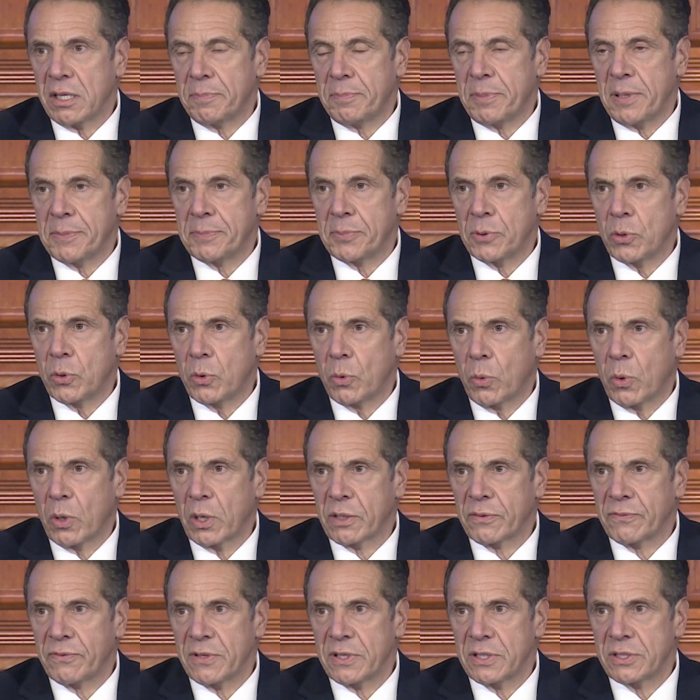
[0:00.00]
the people who
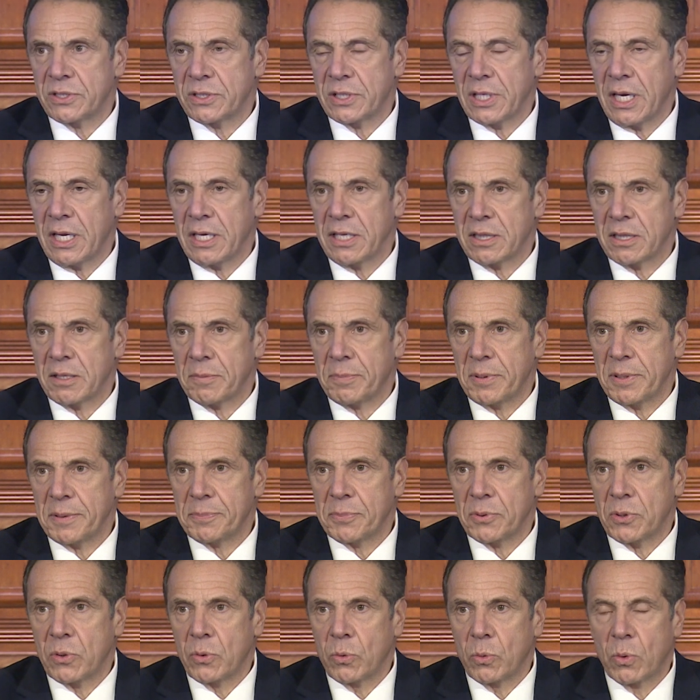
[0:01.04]
work for the state, the
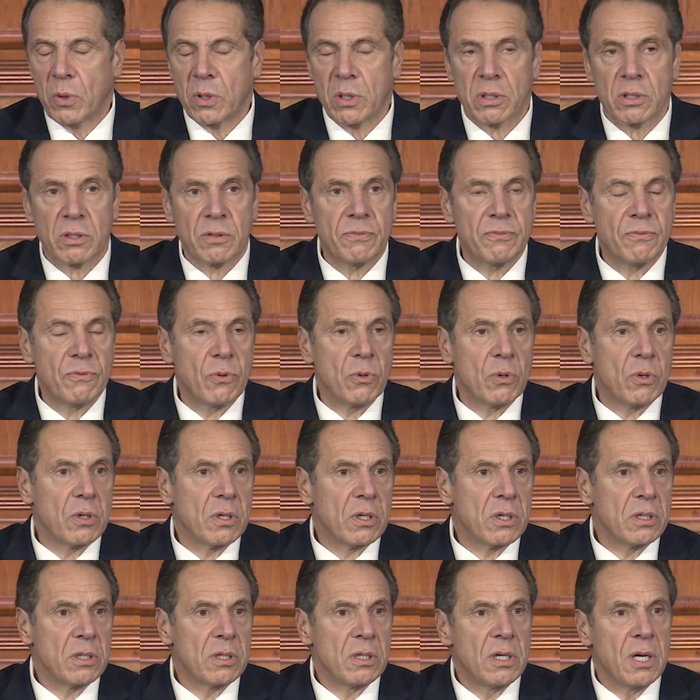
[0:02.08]
people who work
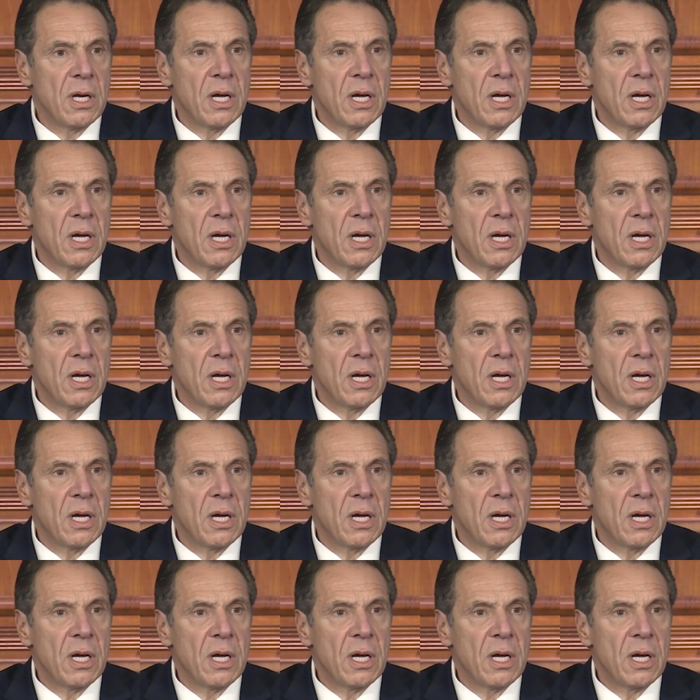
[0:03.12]
for